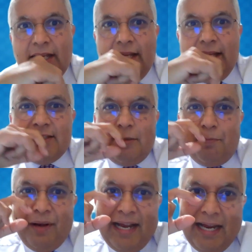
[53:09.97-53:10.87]
is the
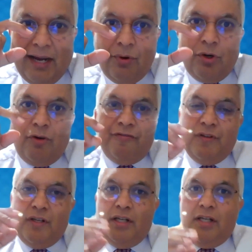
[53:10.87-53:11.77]
power of
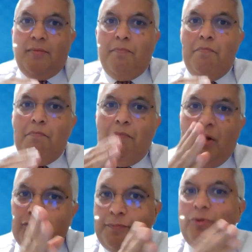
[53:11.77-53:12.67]

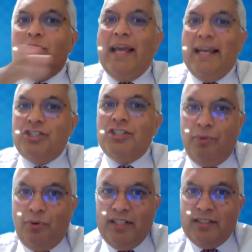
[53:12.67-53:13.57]
multiple entry
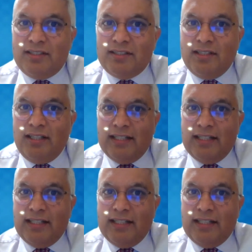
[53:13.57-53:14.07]
points